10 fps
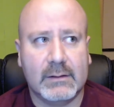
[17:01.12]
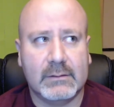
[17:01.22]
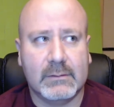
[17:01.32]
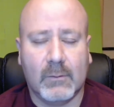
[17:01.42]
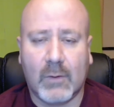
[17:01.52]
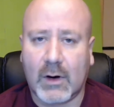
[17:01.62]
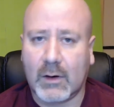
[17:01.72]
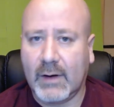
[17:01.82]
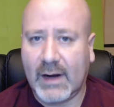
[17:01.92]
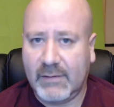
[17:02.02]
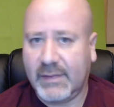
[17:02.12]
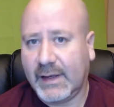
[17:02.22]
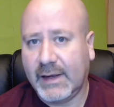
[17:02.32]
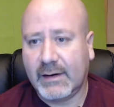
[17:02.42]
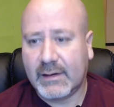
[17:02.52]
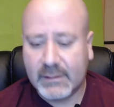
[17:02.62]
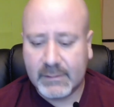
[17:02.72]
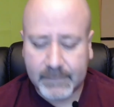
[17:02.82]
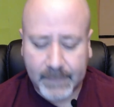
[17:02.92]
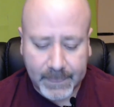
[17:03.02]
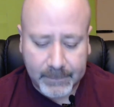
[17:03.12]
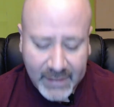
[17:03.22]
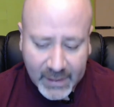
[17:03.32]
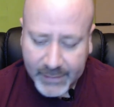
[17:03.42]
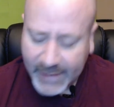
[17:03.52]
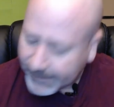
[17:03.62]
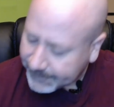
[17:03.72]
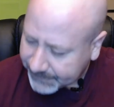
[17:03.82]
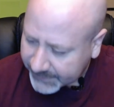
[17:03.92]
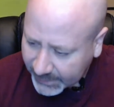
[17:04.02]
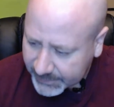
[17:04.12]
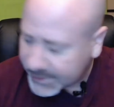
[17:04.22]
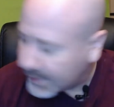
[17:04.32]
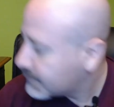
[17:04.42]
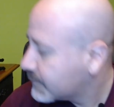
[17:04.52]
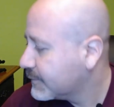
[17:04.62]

work on everything here. But anyway, yeah, like I was saying,